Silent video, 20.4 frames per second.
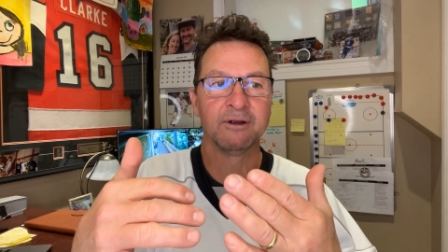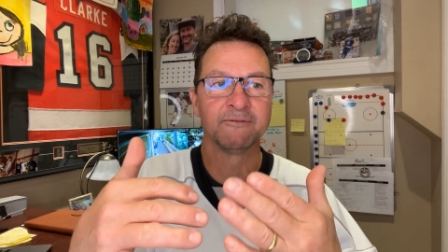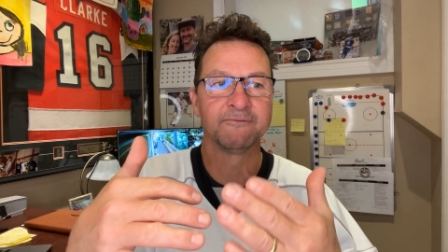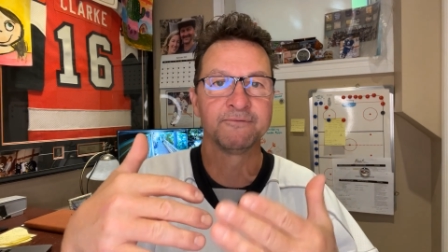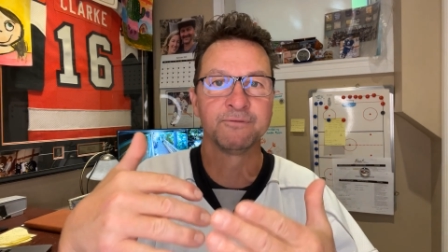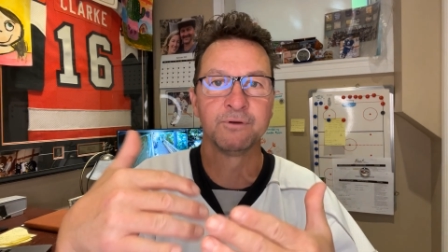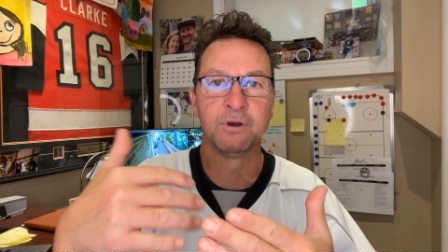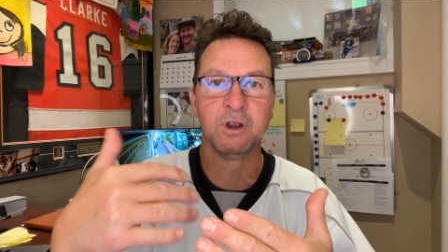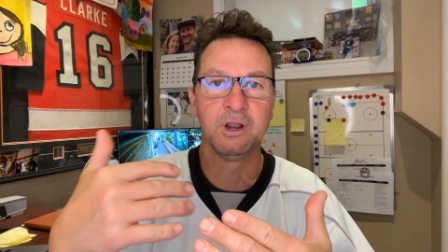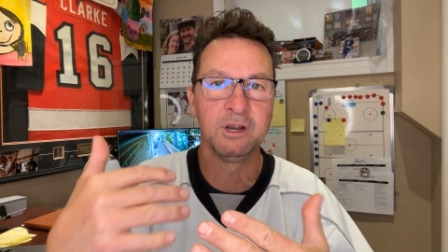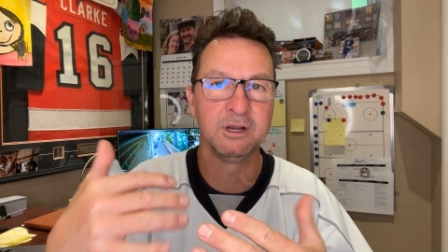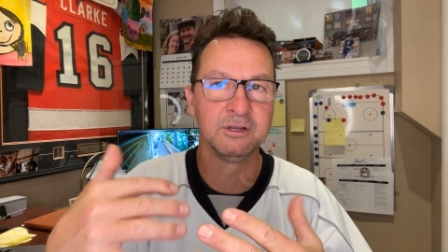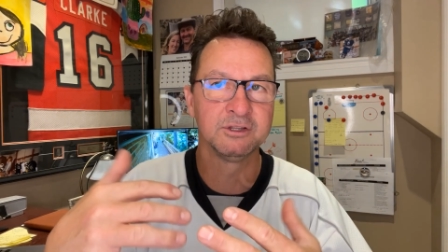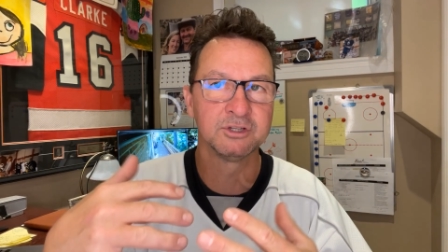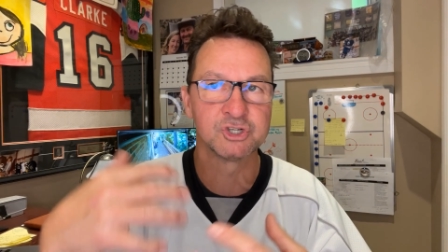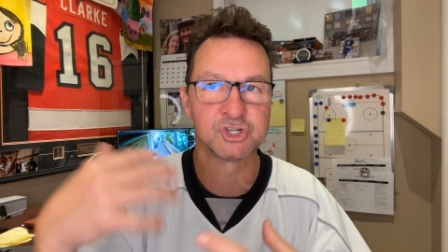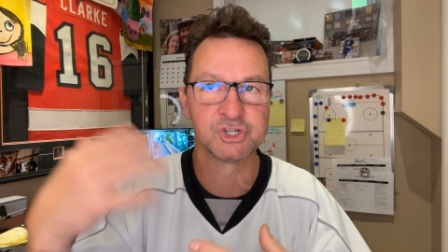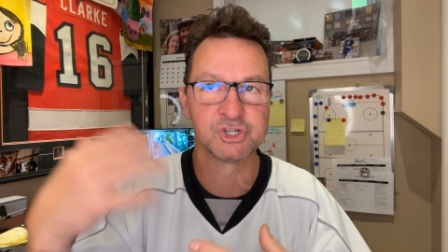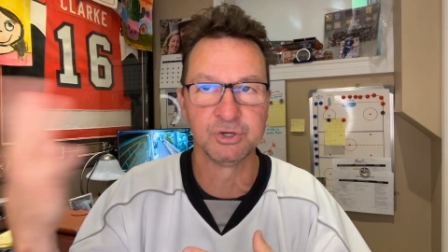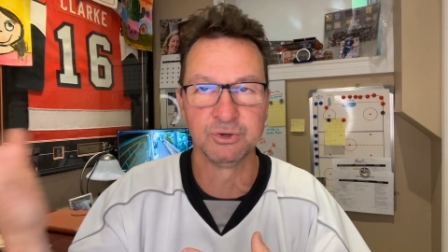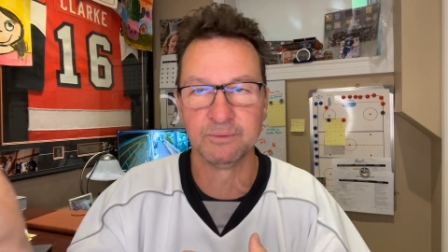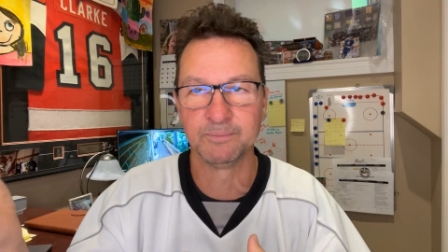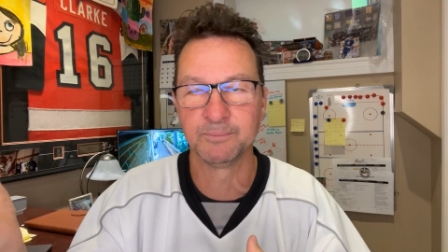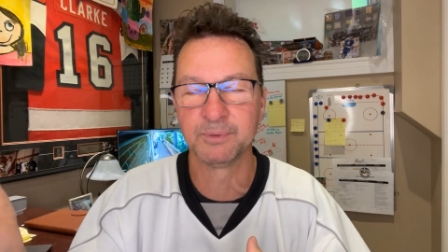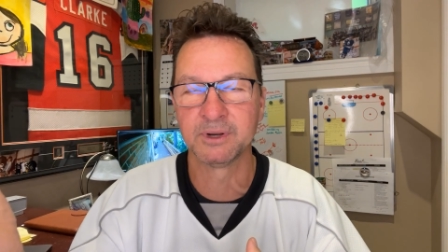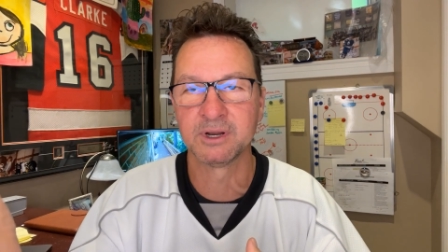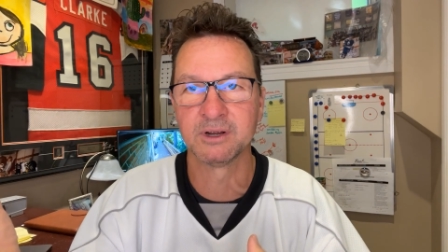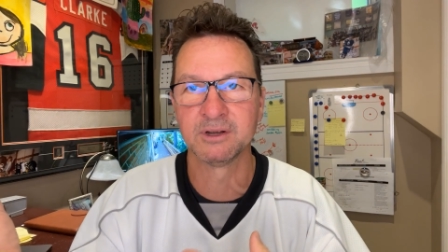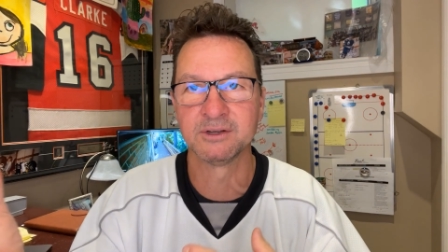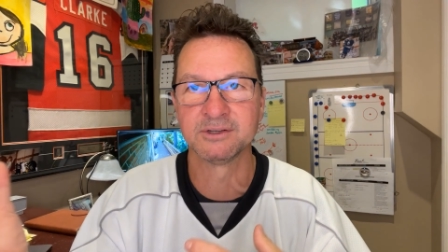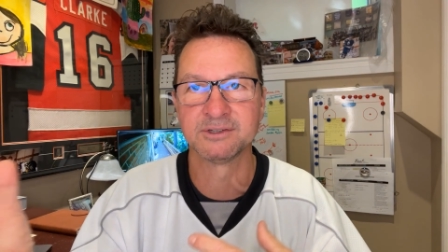afraid to shoot
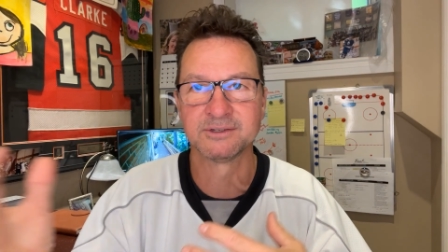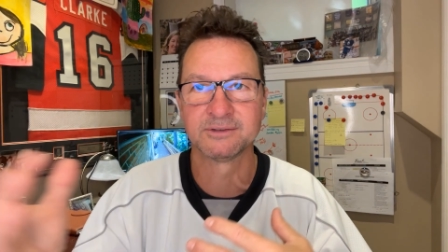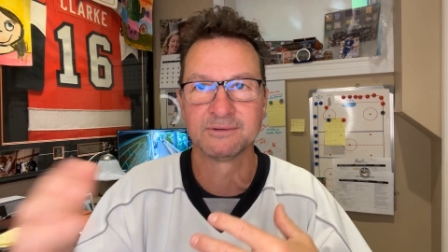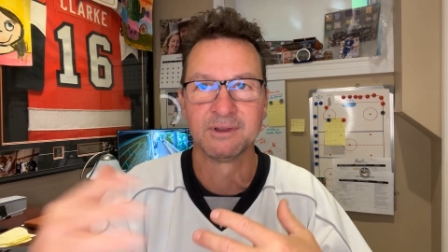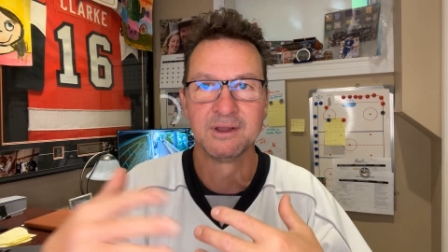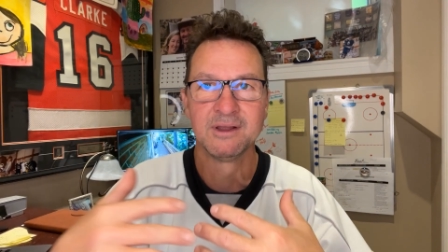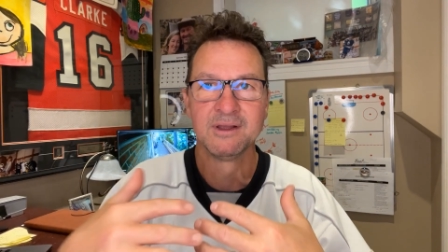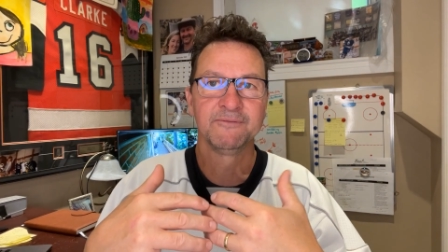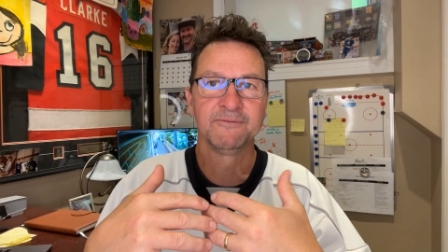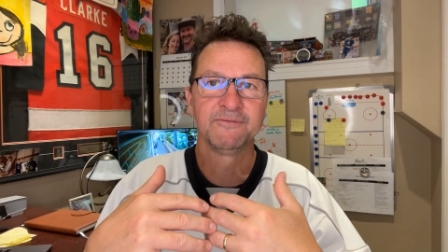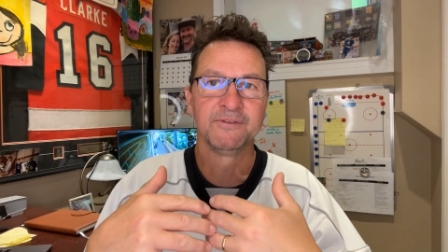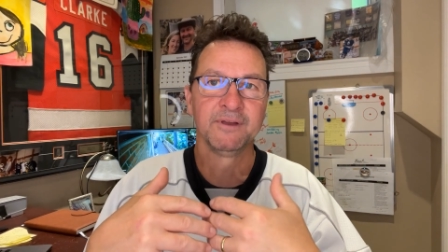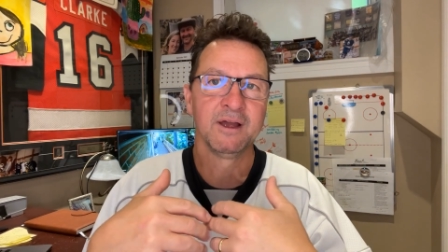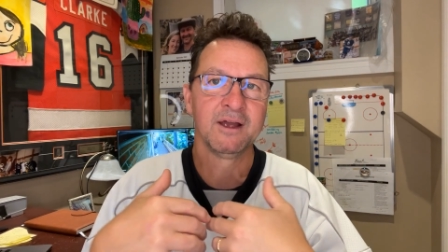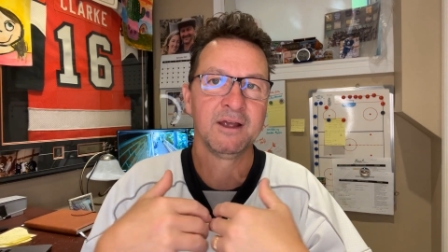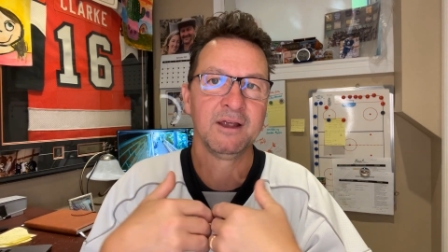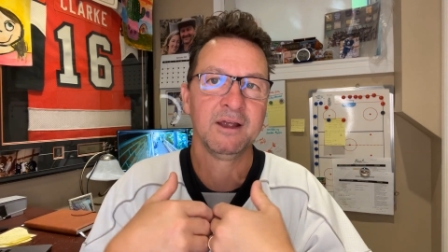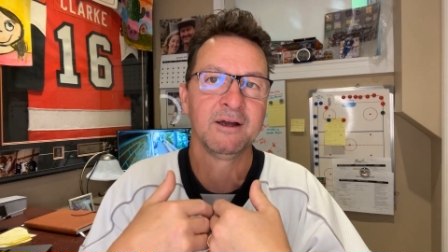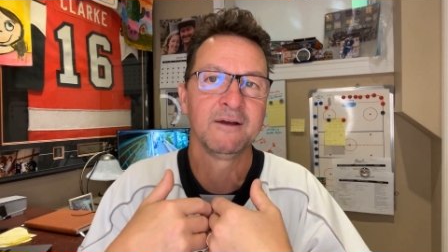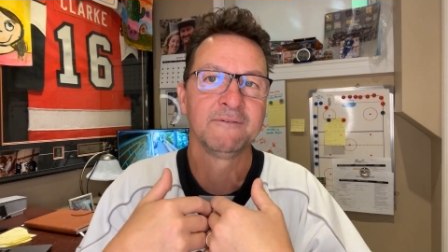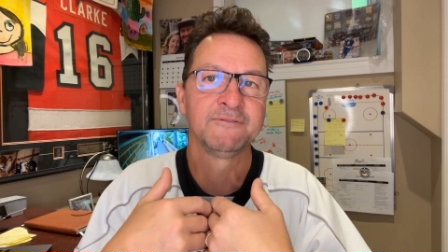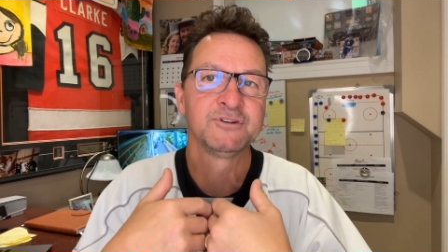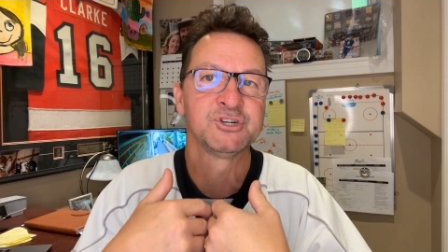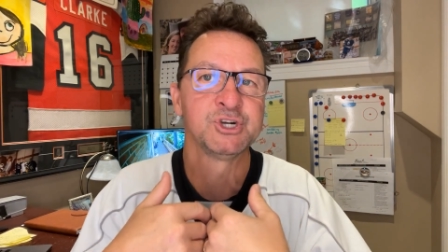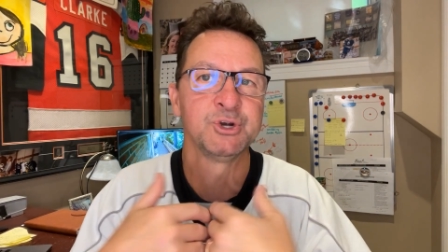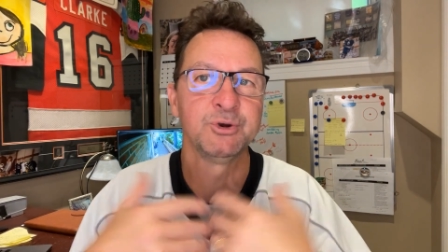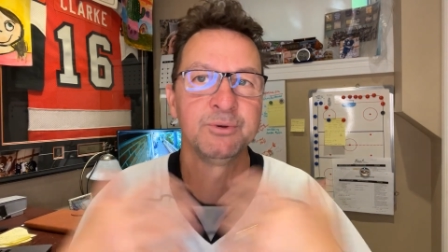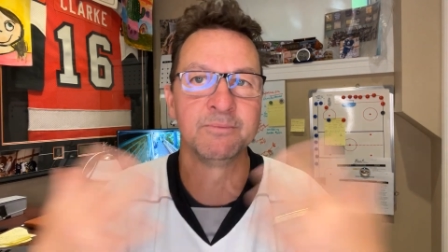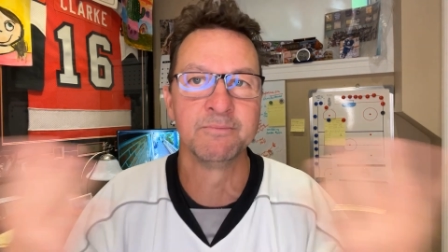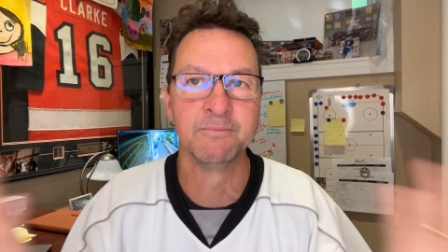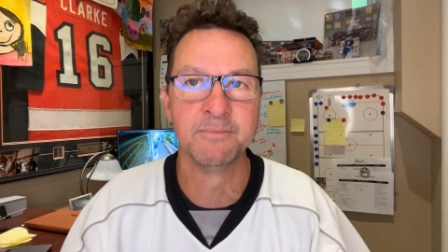because if they if
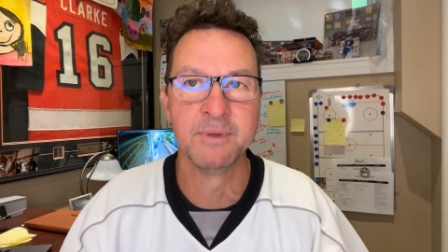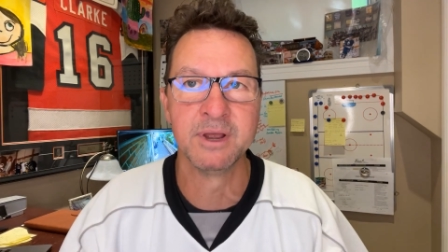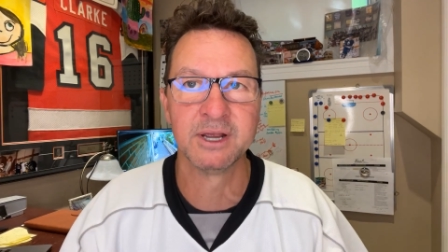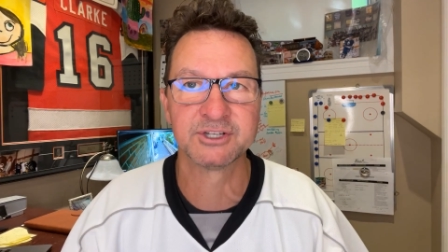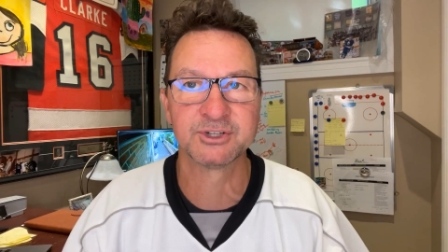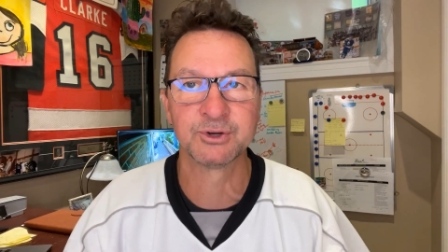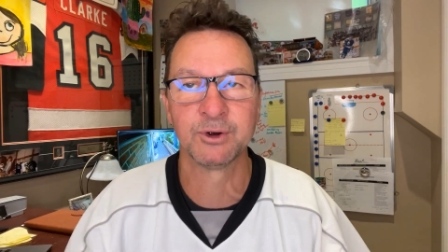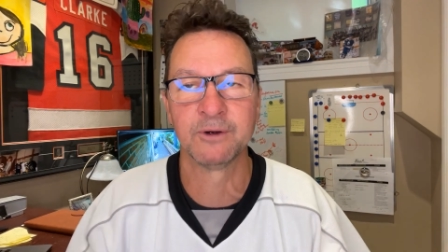shoot and miss,